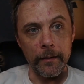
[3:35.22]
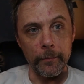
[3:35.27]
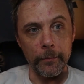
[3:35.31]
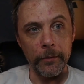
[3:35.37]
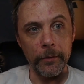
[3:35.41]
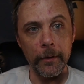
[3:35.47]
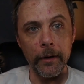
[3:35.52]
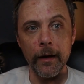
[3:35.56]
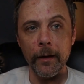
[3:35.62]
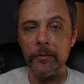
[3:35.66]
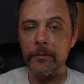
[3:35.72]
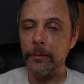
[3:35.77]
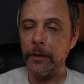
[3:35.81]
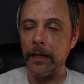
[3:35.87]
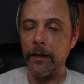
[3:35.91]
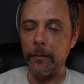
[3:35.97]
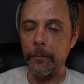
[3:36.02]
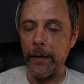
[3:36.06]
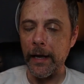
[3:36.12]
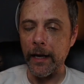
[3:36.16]

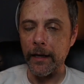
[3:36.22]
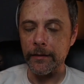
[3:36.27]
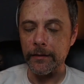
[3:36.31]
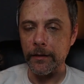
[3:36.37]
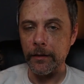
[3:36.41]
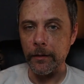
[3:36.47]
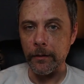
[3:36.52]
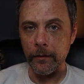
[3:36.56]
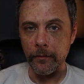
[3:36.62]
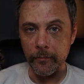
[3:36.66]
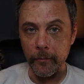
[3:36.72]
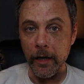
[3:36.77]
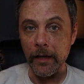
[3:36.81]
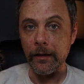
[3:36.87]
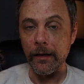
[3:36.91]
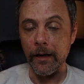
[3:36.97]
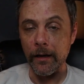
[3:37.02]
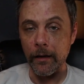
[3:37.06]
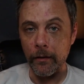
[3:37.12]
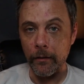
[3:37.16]
probably the past year of my
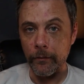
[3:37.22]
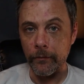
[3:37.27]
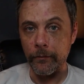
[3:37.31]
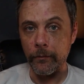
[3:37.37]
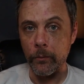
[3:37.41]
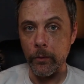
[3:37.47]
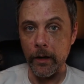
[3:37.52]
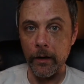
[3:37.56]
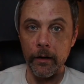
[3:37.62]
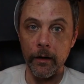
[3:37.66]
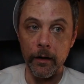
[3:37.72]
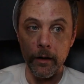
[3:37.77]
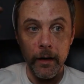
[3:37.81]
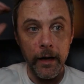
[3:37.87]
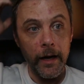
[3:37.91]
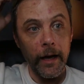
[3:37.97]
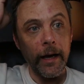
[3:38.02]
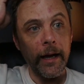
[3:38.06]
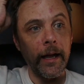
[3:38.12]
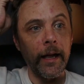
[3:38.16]
life where
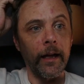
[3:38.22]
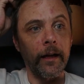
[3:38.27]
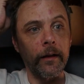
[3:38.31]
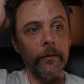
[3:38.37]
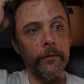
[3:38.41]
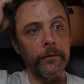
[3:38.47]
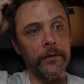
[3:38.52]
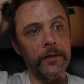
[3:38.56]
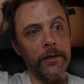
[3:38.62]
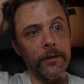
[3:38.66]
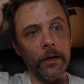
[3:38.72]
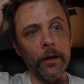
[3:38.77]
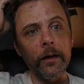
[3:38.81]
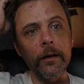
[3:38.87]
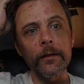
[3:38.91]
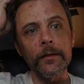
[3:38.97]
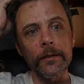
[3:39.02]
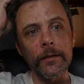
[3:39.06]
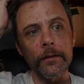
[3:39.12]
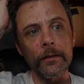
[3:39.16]
I have
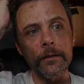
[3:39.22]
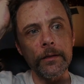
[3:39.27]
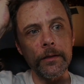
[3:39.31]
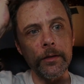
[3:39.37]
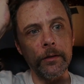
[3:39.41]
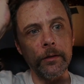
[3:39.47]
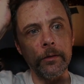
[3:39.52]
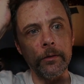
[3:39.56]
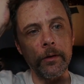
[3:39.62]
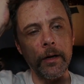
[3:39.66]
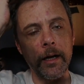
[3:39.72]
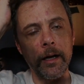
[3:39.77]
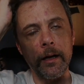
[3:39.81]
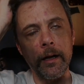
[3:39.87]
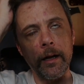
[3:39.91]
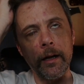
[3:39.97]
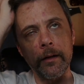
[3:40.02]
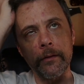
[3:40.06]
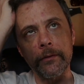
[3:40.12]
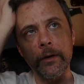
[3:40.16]

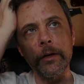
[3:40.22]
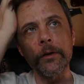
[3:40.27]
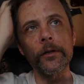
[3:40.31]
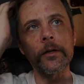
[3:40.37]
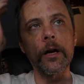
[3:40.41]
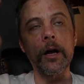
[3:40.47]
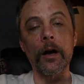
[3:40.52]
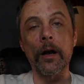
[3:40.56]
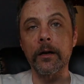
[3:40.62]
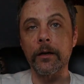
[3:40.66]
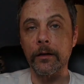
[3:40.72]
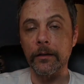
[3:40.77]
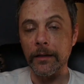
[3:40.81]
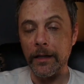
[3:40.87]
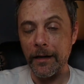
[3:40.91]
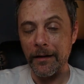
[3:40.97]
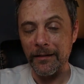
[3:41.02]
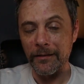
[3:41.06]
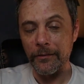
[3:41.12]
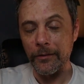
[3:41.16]
I have undergone
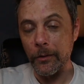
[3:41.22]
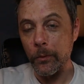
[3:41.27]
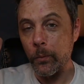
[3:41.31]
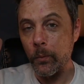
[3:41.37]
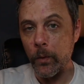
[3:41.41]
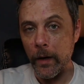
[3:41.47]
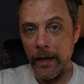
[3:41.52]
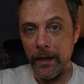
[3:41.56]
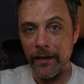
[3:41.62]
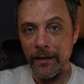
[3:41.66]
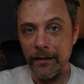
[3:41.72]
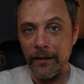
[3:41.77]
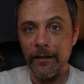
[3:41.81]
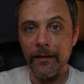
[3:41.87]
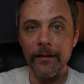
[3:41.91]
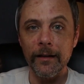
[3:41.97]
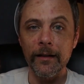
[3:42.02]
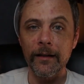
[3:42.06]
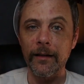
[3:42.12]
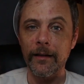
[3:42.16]
kind of an
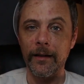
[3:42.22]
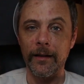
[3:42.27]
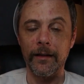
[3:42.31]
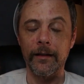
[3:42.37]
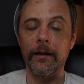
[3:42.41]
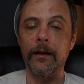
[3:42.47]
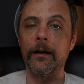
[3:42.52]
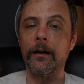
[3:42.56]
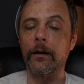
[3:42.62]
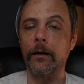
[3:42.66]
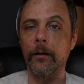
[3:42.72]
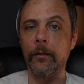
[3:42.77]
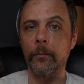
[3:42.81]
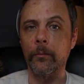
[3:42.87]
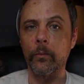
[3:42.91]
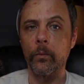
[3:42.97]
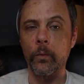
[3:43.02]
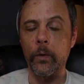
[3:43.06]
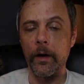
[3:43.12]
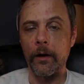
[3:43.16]
awakening,
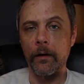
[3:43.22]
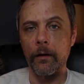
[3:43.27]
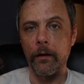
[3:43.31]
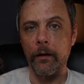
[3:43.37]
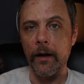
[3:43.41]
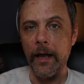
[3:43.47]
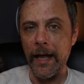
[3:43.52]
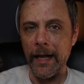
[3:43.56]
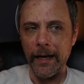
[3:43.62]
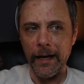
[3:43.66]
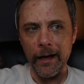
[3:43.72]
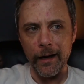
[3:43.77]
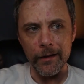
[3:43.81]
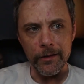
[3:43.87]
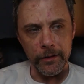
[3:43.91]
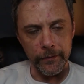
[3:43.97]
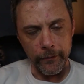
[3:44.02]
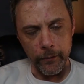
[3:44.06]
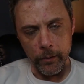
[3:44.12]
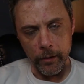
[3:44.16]
where at
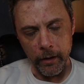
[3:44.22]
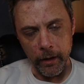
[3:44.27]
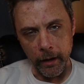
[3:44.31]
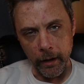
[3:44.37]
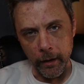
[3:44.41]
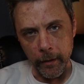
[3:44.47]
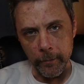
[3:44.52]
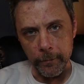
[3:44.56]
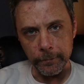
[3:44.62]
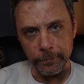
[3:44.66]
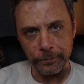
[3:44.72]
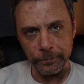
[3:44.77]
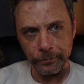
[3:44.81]
age 40,